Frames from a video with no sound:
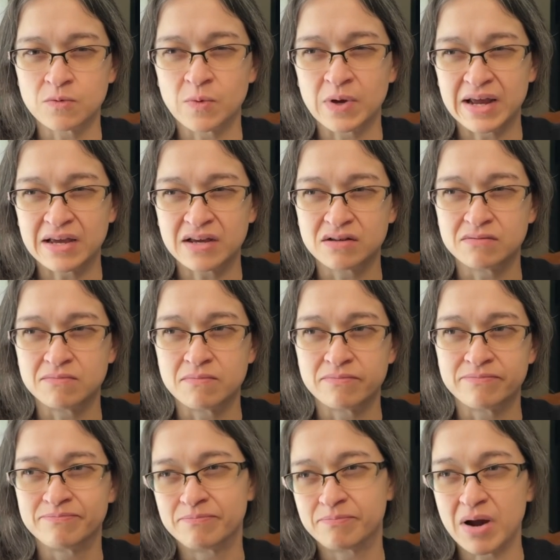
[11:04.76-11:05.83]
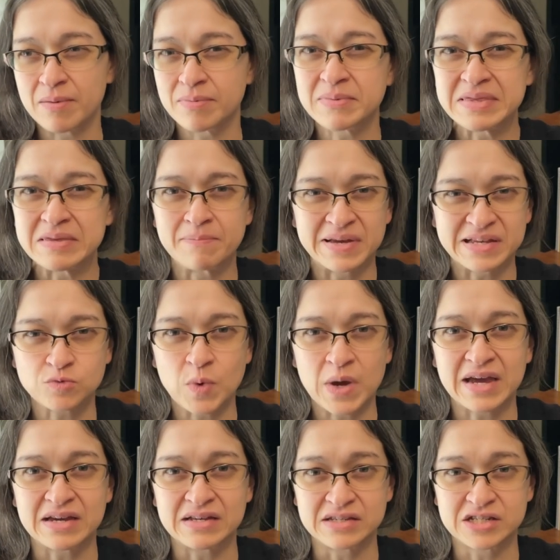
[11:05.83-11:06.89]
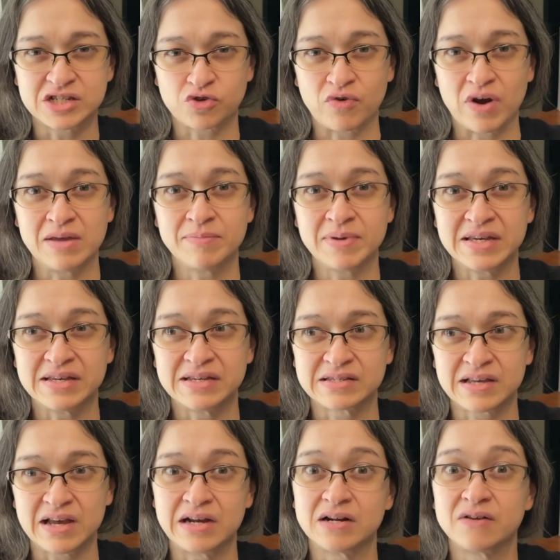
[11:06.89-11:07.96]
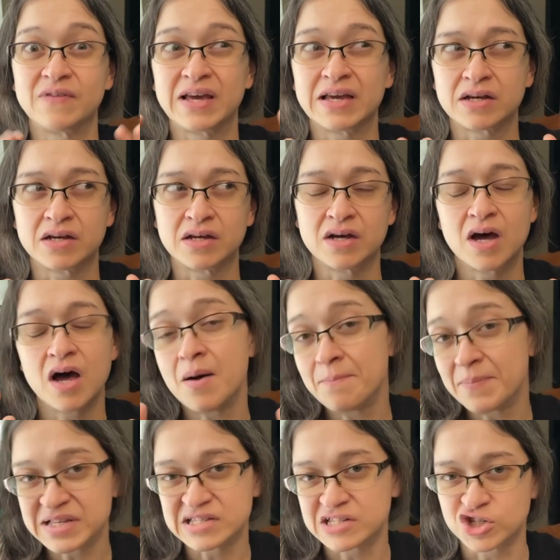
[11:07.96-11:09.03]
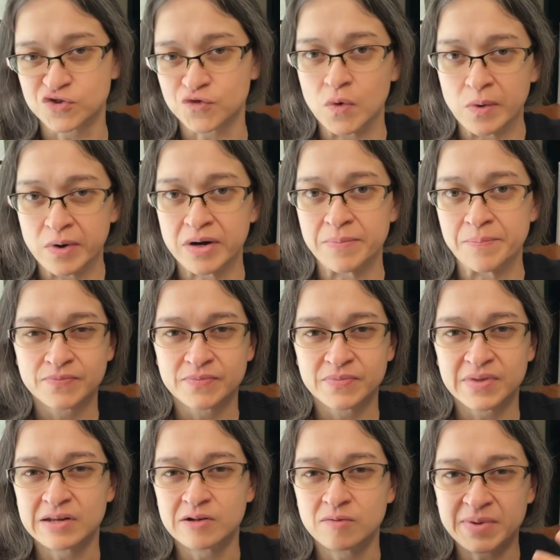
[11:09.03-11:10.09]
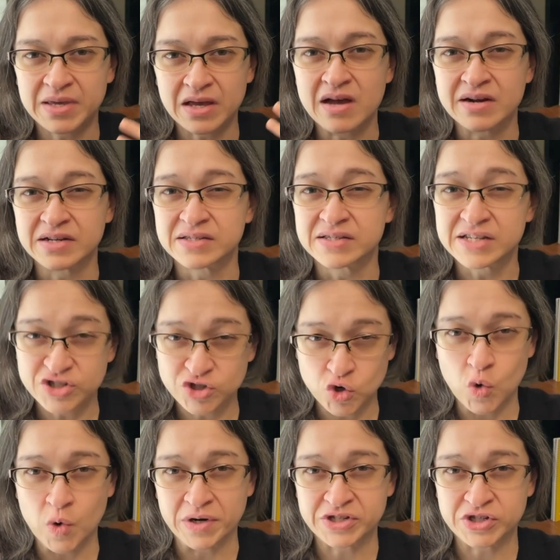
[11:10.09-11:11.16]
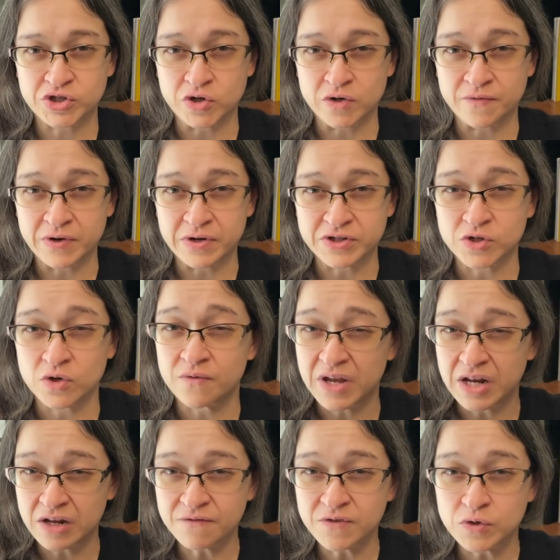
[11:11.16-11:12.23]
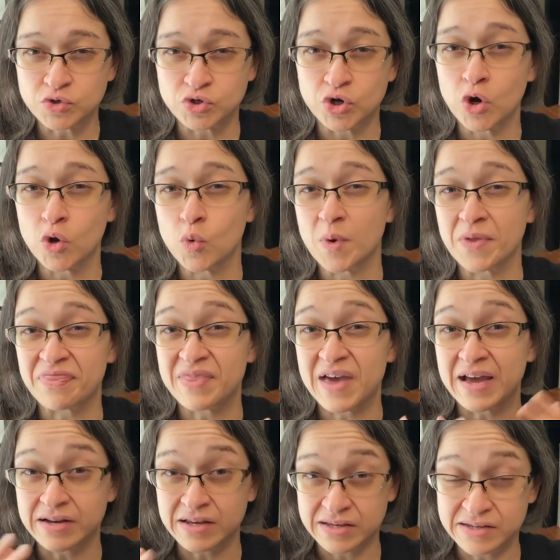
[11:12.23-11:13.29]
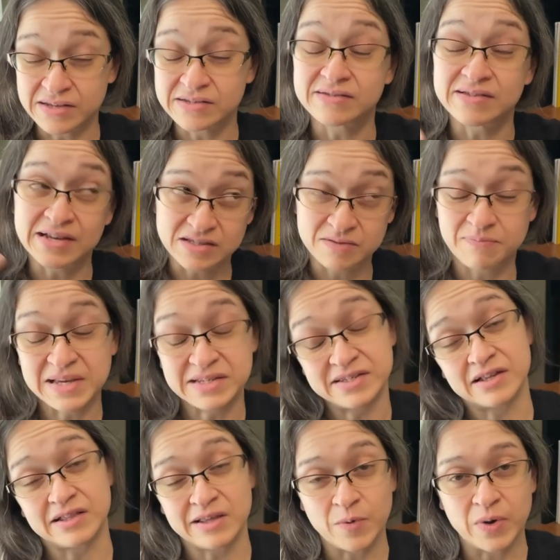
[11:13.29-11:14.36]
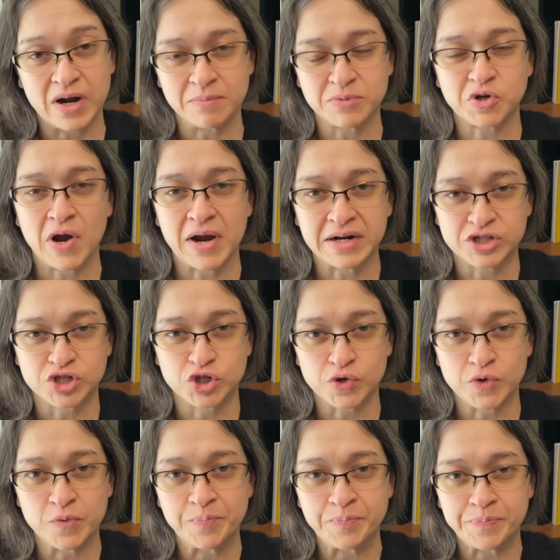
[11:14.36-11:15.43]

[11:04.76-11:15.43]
what I can, probably the best way I can describe it is kind of like a message forum. It'll be on a Discord server, so if any of you know what that is, that's basically what I'm trying to do.